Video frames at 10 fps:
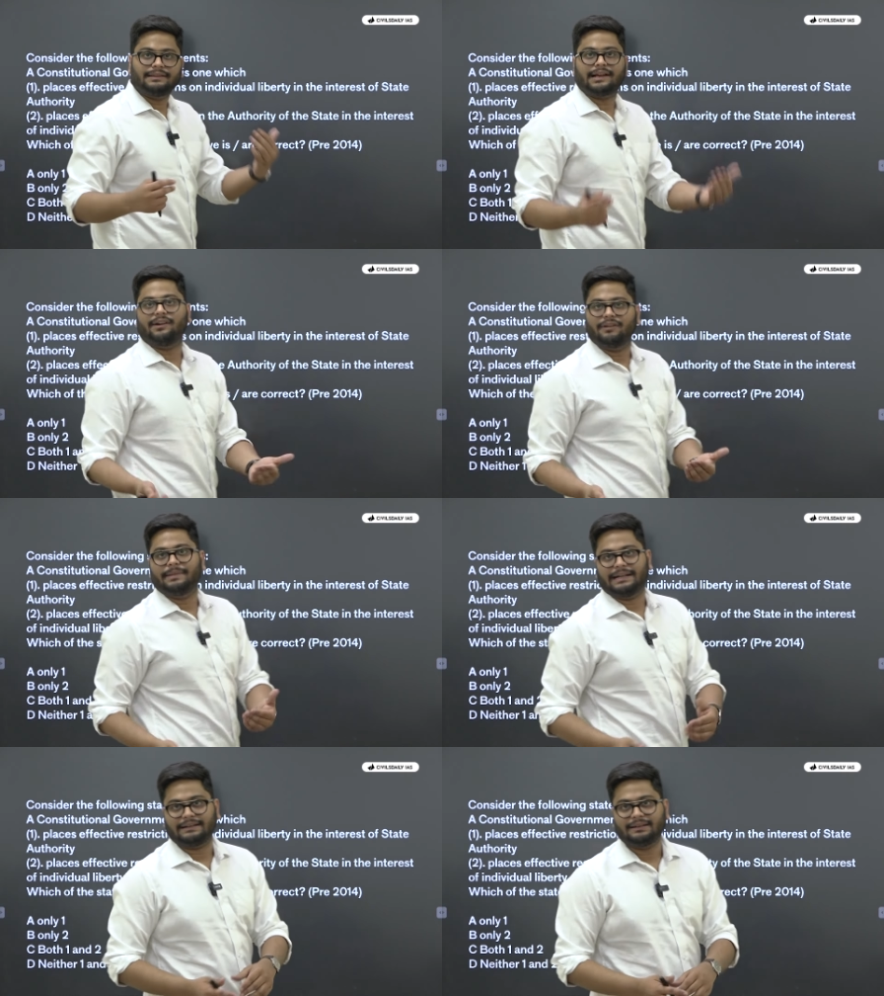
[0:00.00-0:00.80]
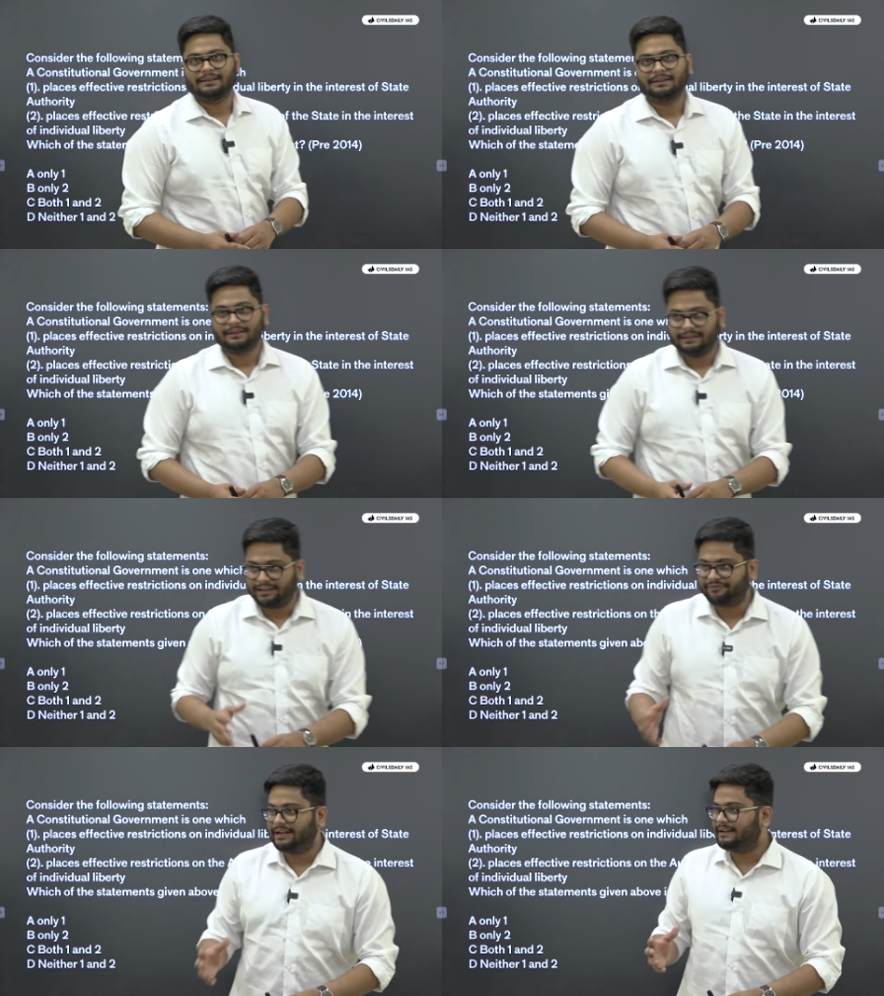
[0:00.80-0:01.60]
the government,
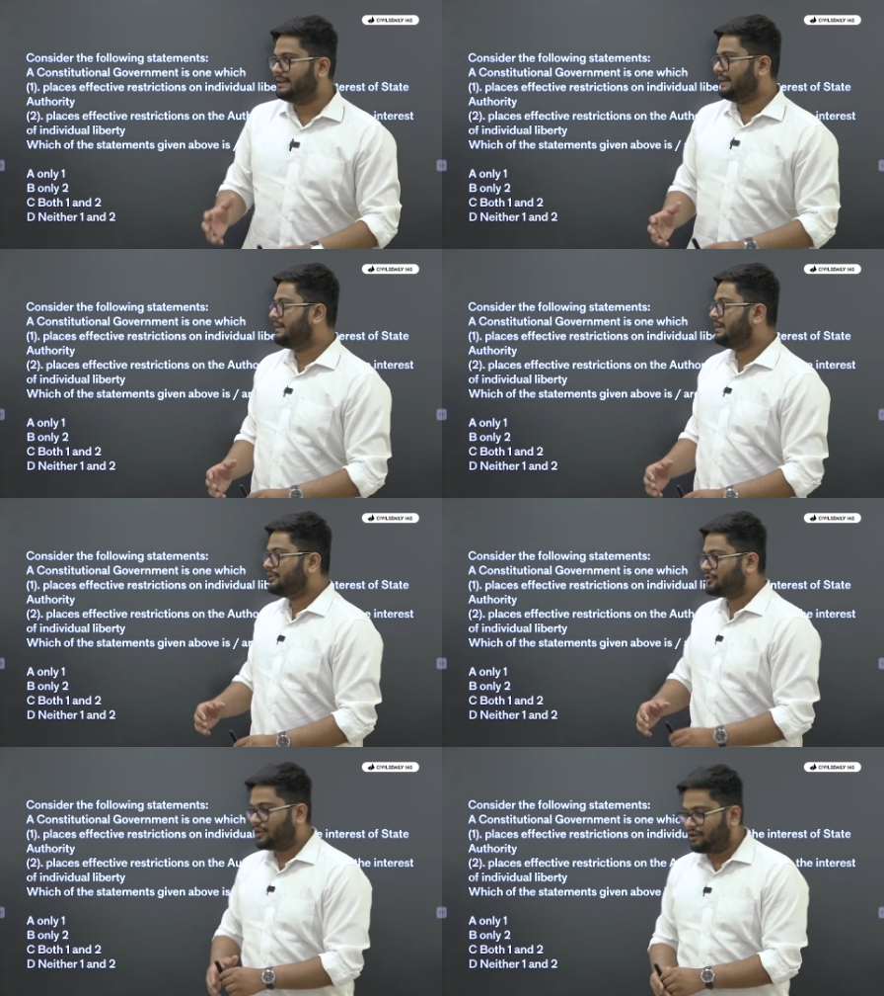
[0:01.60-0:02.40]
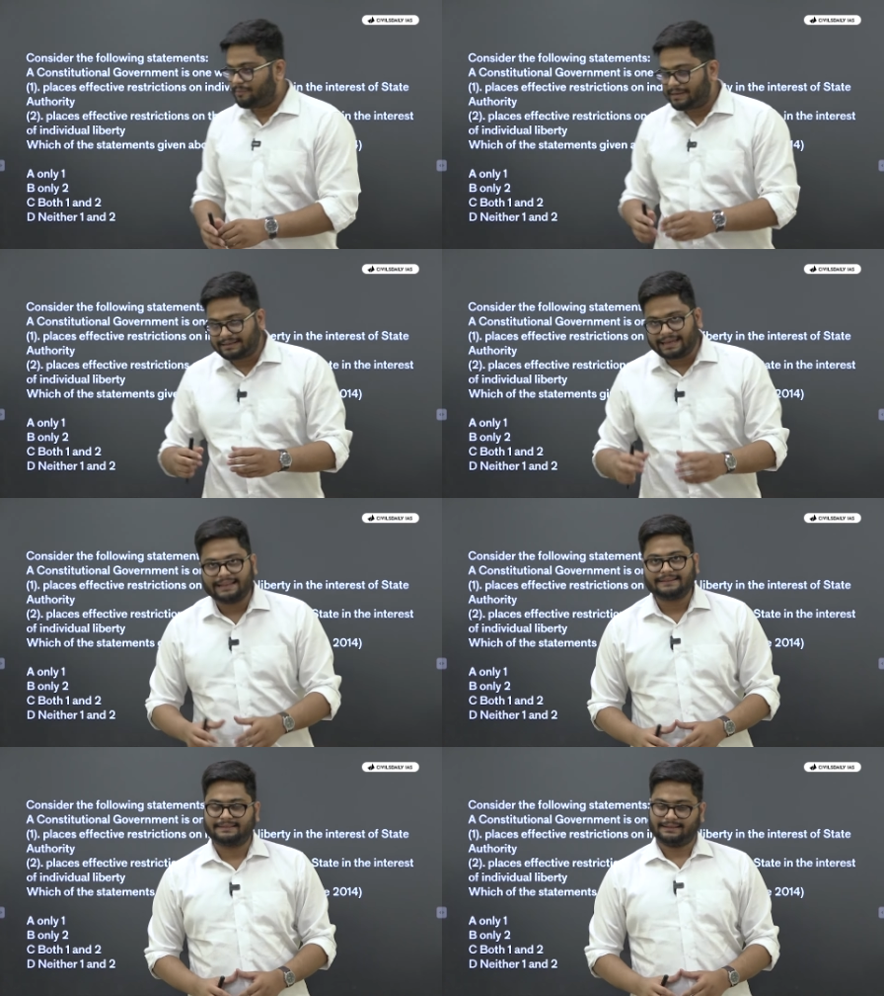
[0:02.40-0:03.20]
definitely. So government
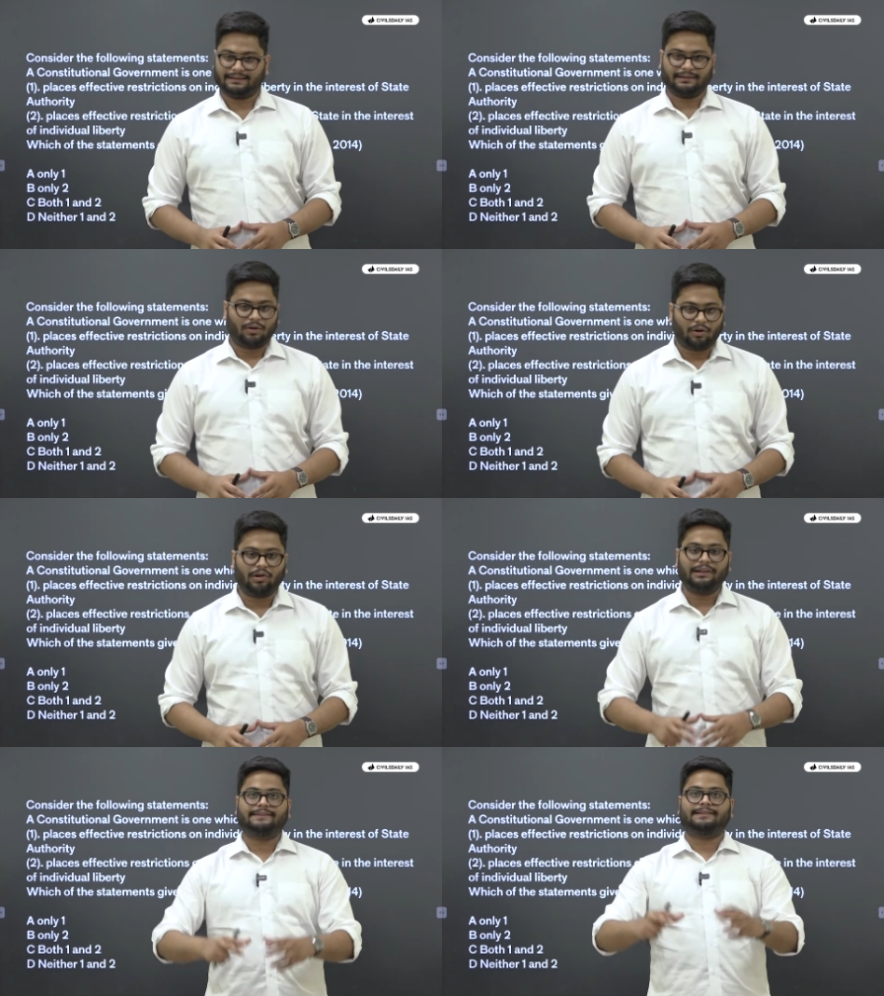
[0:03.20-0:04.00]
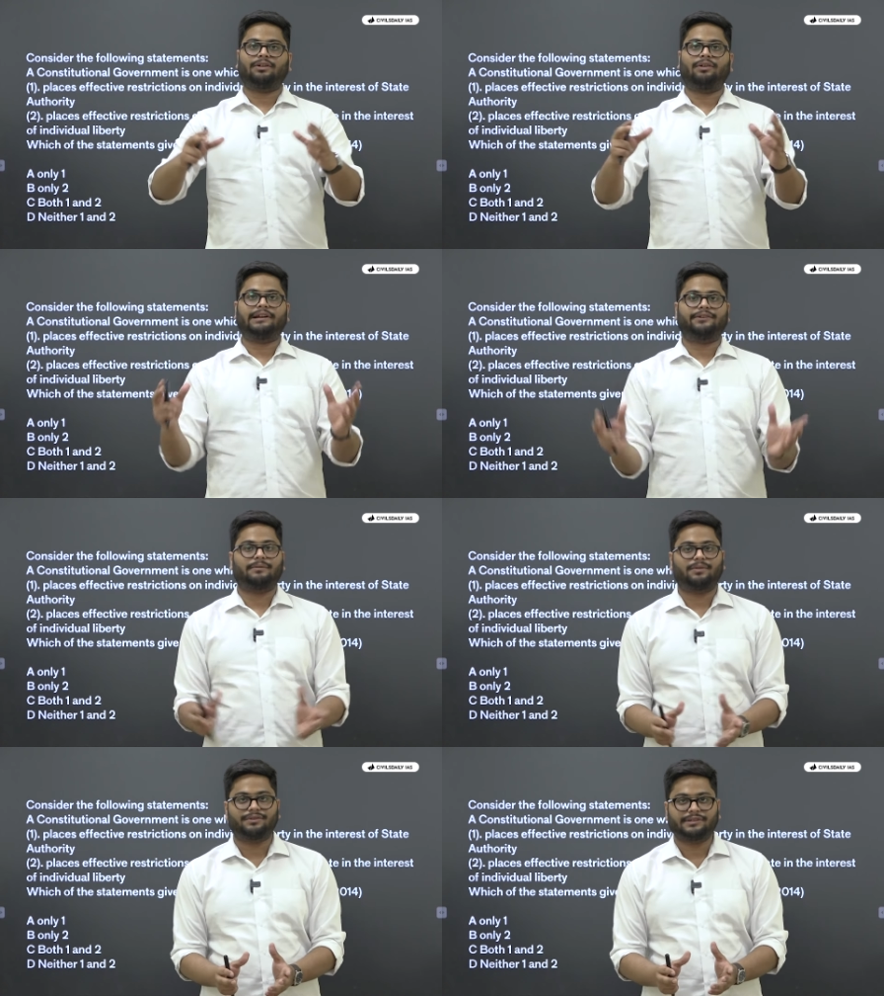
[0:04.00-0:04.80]
gains all its authority
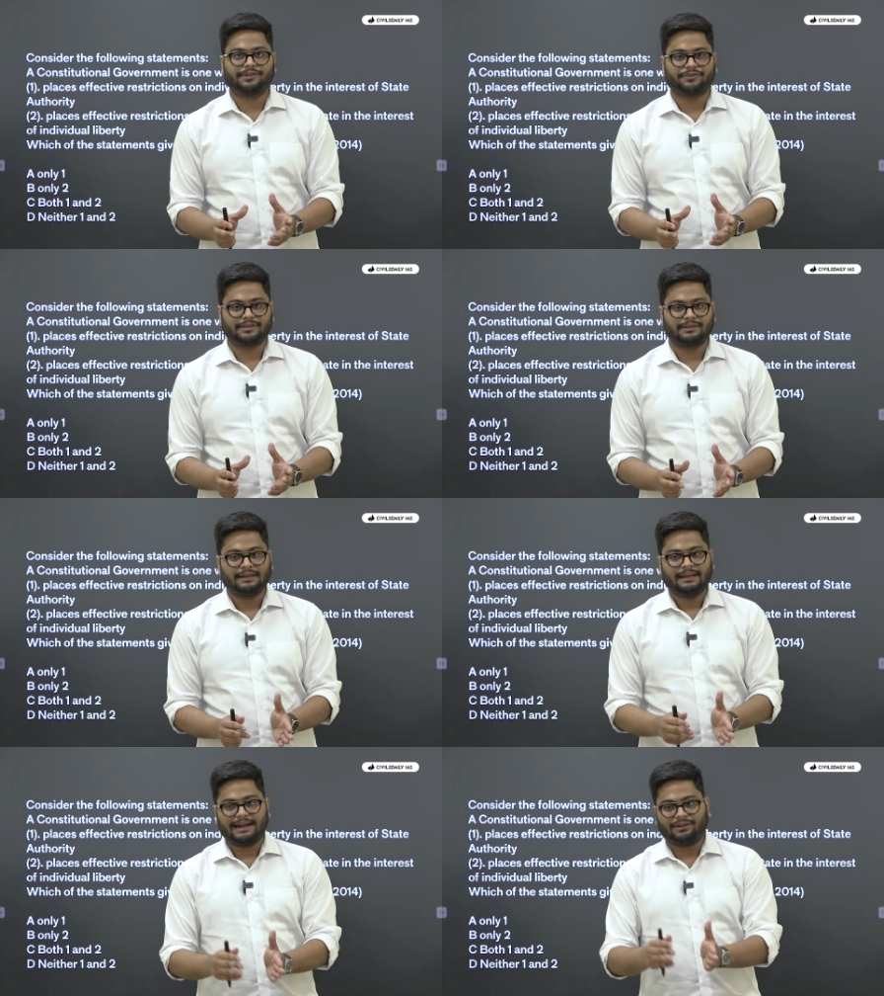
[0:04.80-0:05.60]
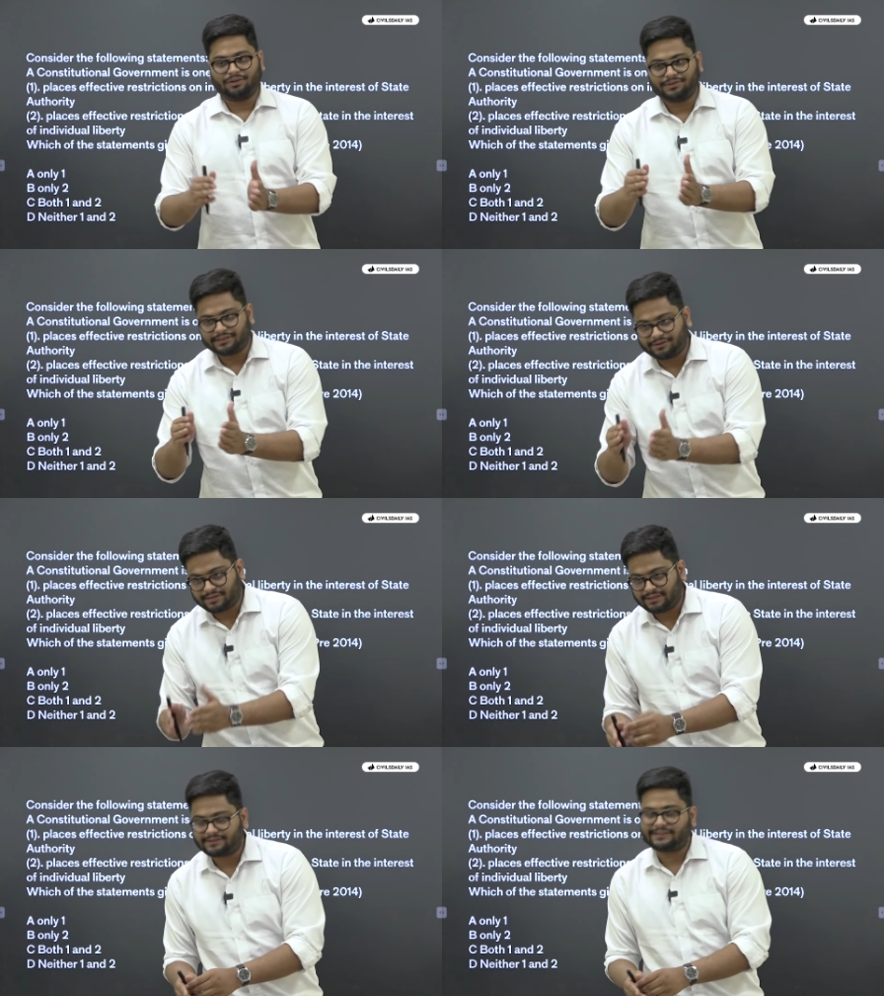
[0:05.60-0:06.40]
from constitution, and constitution is